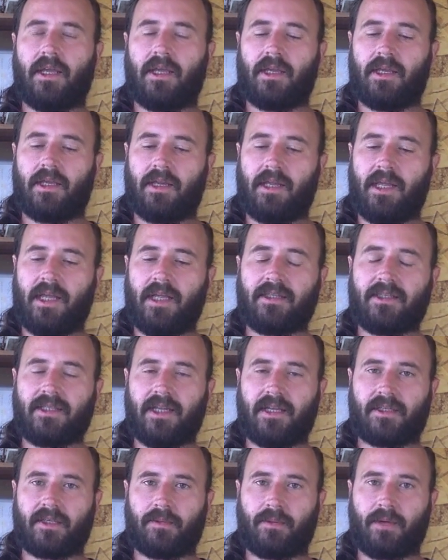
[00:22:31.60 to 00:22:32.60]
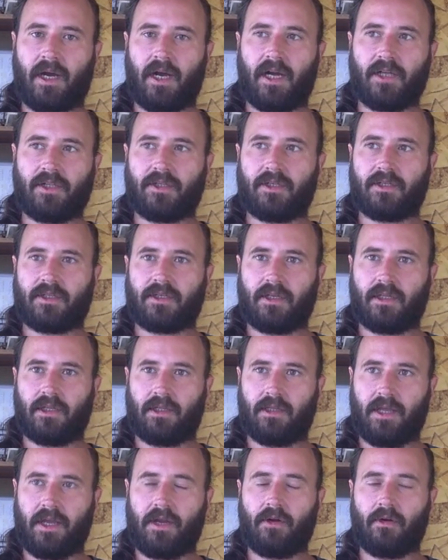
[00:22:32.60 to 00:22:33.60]
hits that subconscious
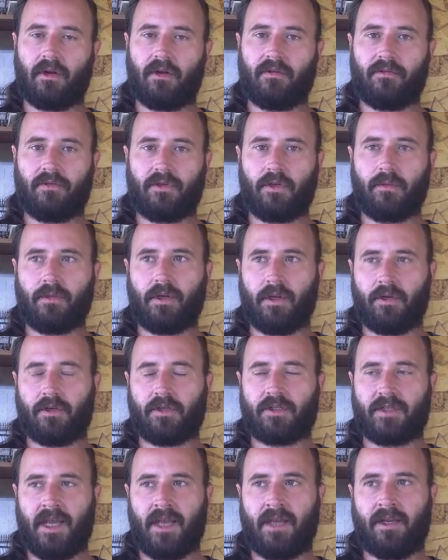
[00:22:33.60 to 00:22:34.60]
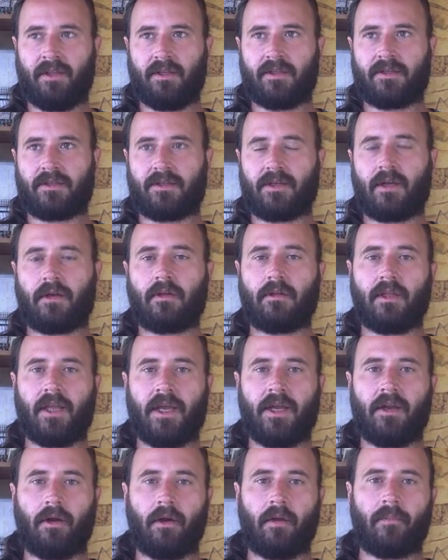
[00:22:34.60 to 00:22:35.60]
layer of human understanding, this subtle
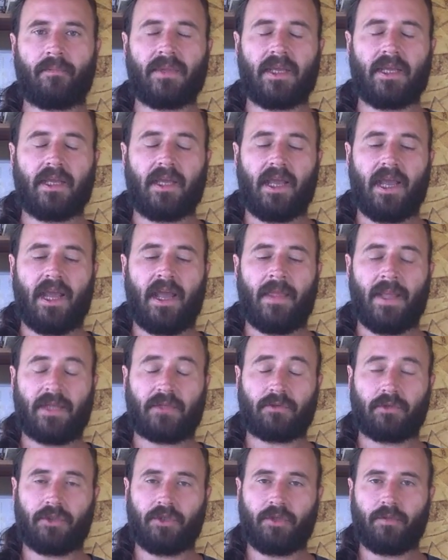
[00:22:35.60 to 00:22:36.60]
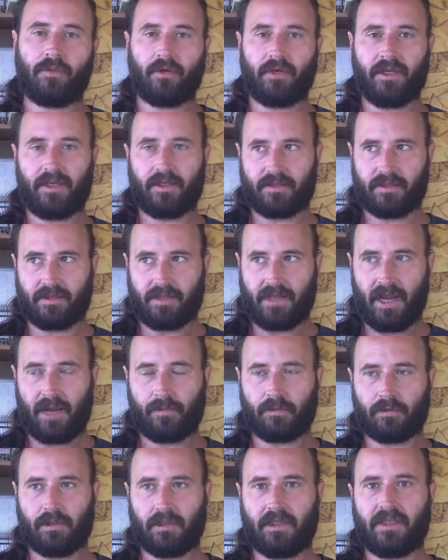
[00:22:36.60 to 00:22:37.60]
layer. And that's what Jupiter is. It's
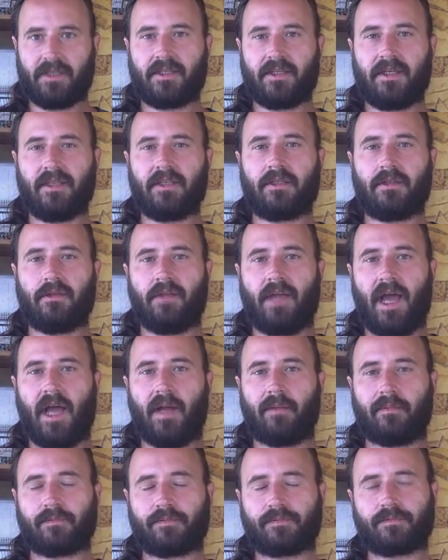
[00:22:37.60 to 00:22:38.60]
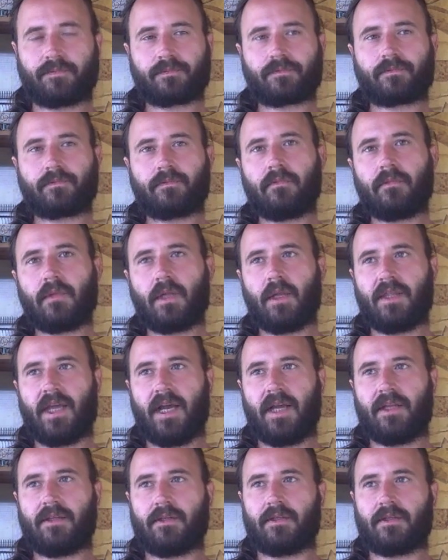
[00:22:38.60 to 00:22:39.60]
able to listen into
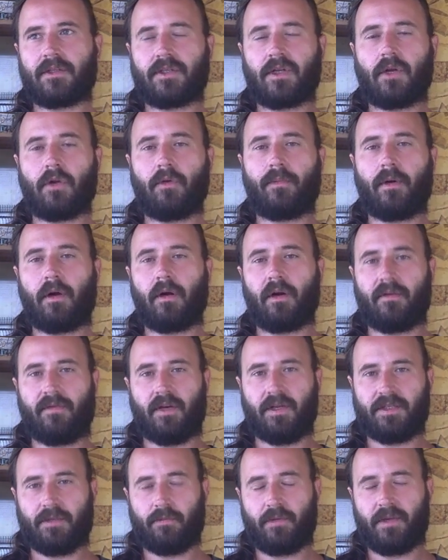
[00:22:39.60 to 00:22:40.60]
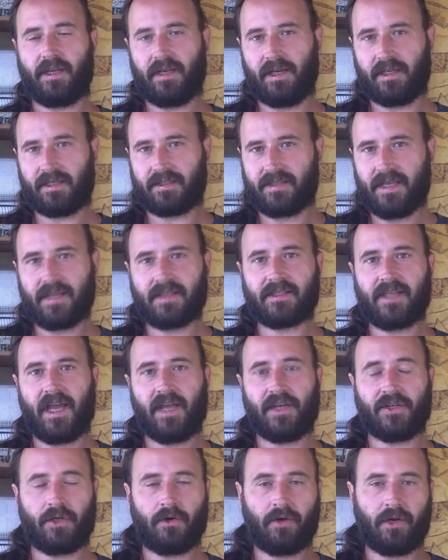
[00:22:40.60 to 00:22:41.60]
that subtle part of us, and we can access
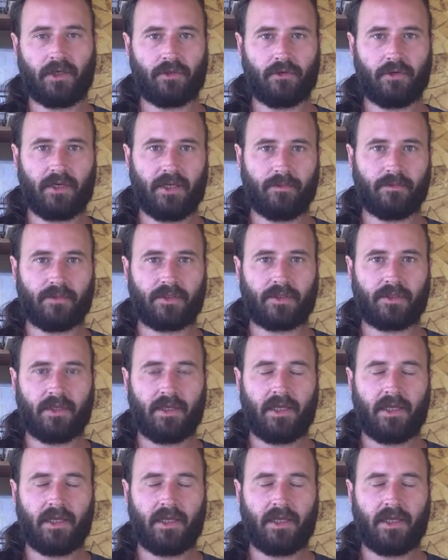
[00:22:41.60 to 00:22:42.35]
that during dreams.